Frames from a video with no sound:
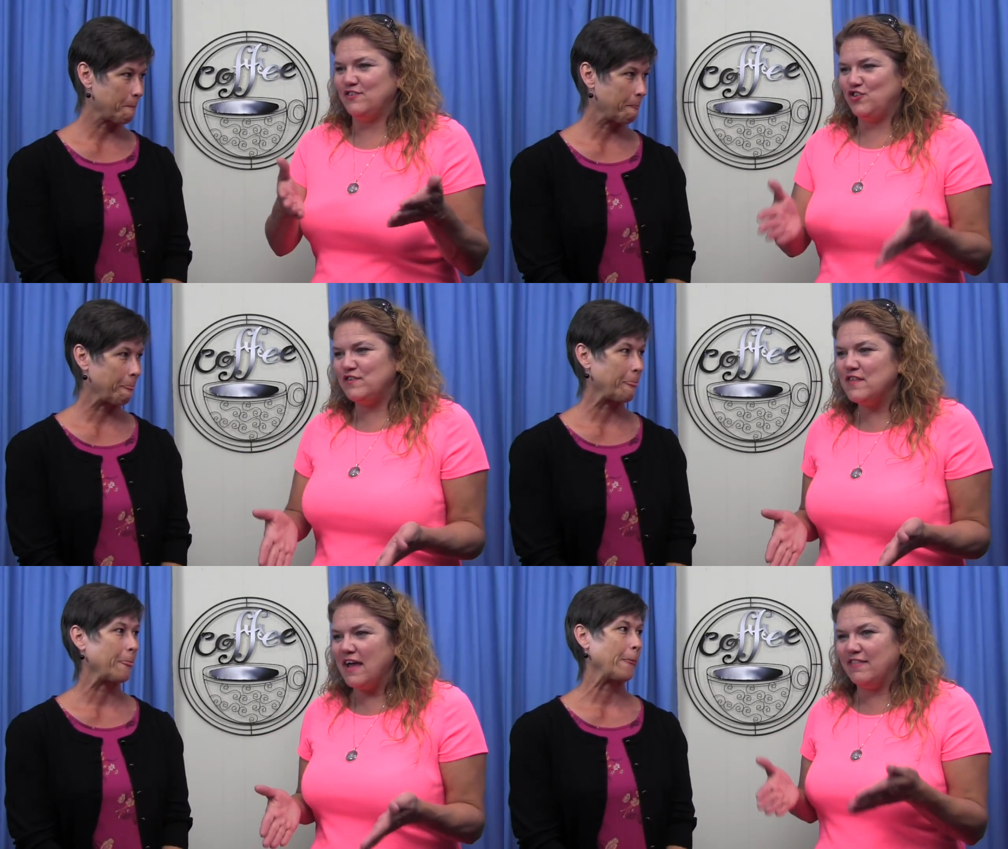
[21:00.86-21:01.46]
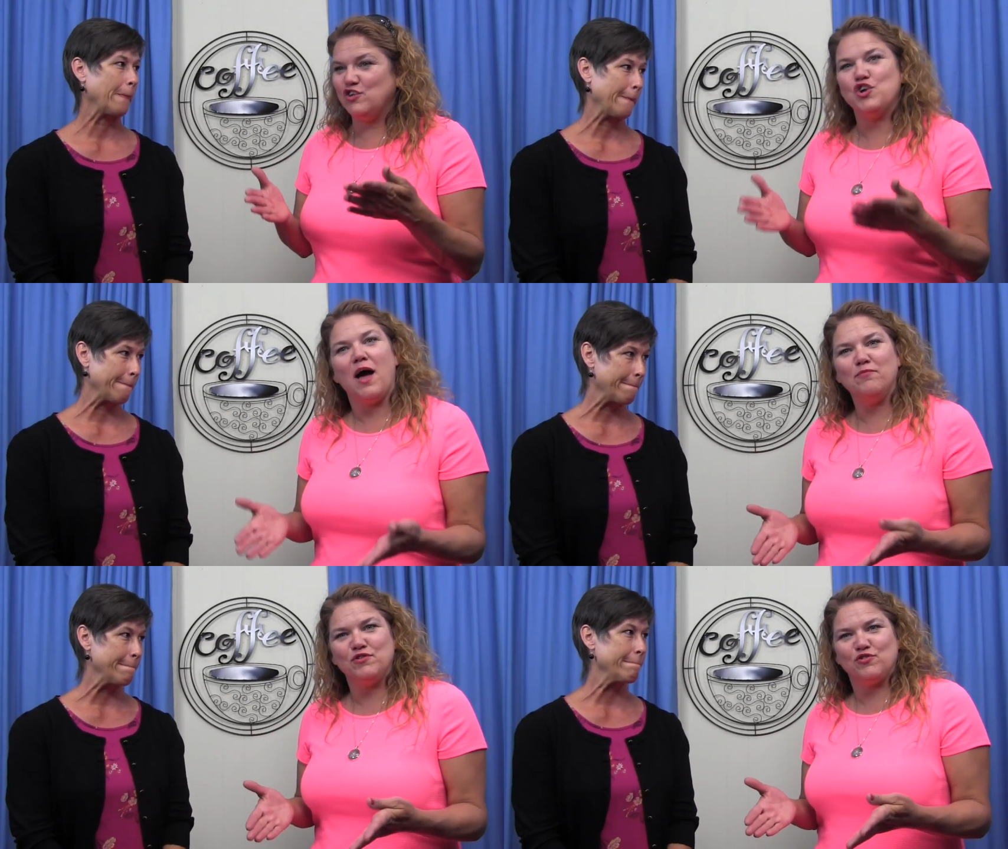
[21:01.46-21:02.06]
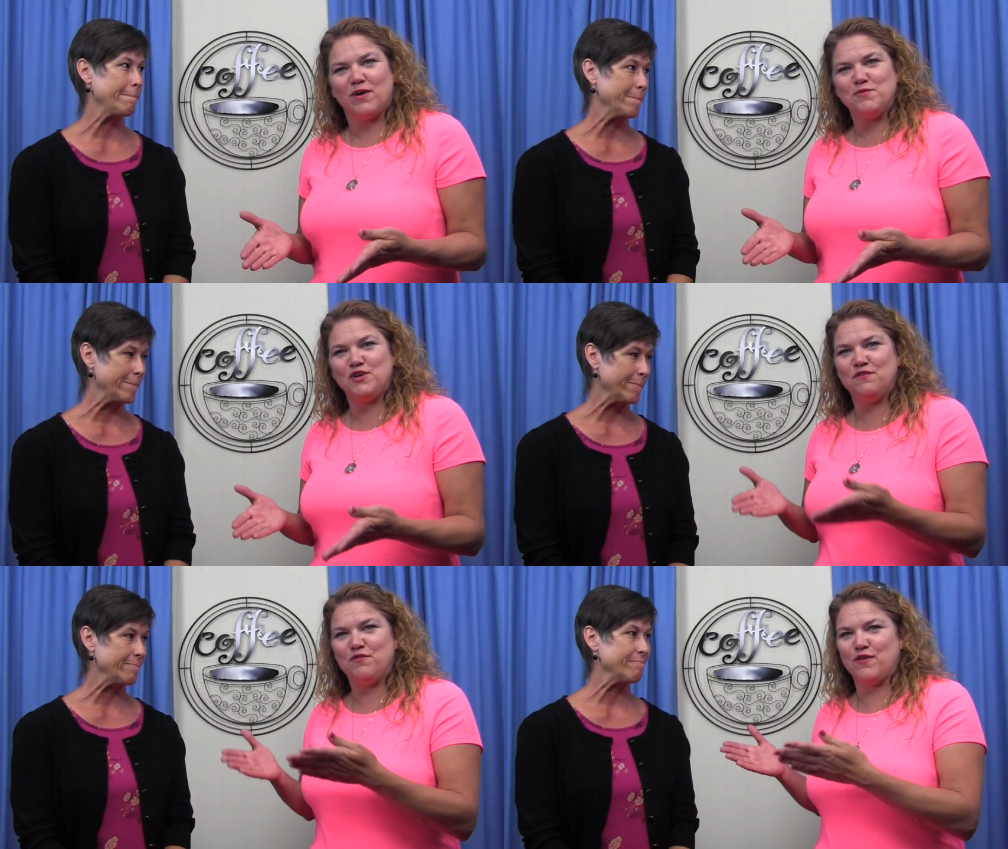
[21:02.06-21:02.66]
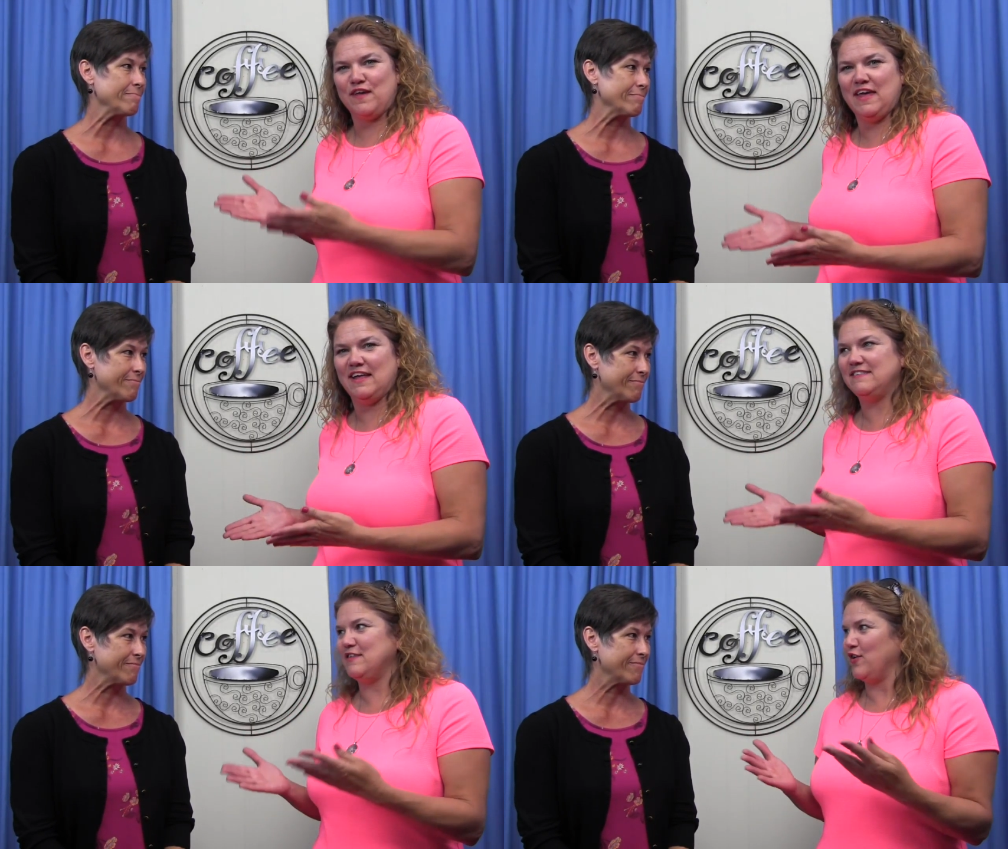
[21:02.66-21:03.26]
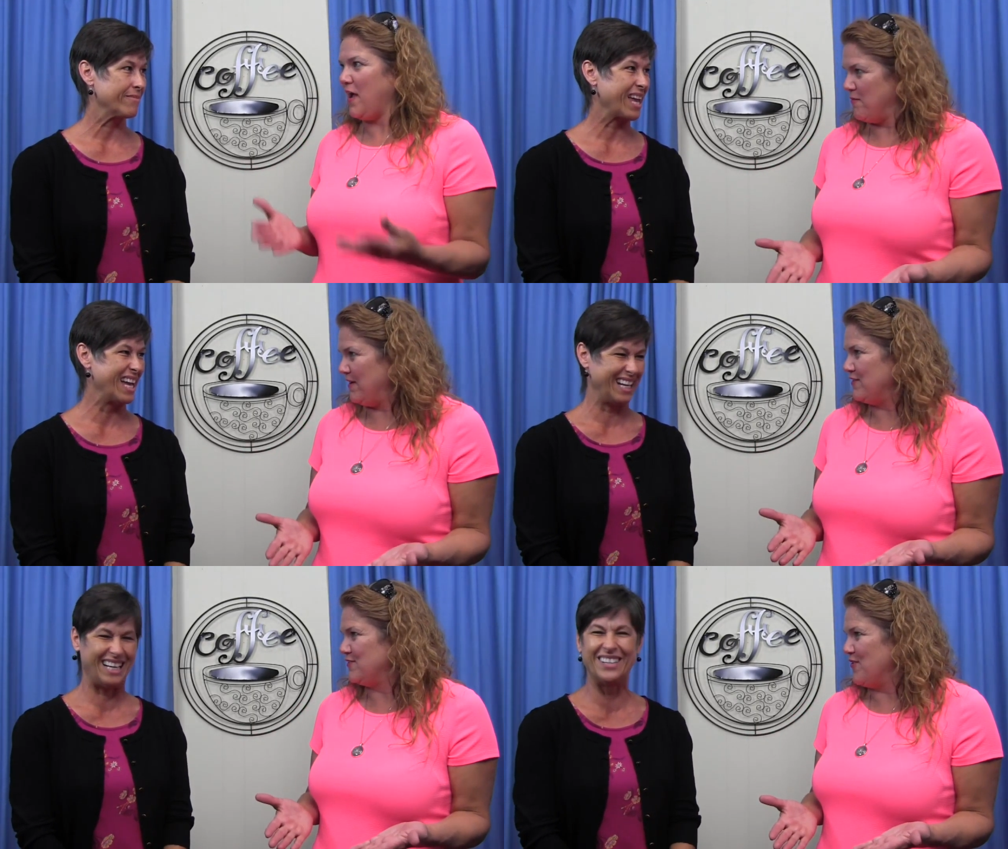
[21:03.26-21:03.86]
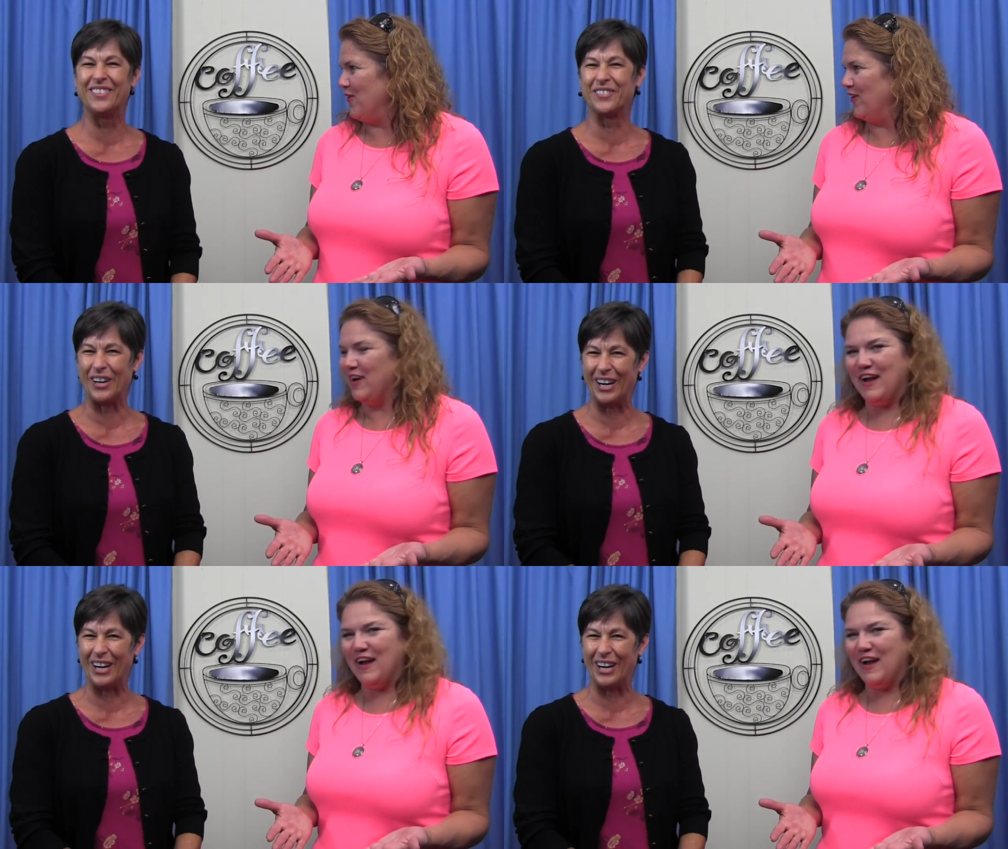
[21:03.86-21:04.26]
Speaker 1: just like the job description for the kids that are coming to school.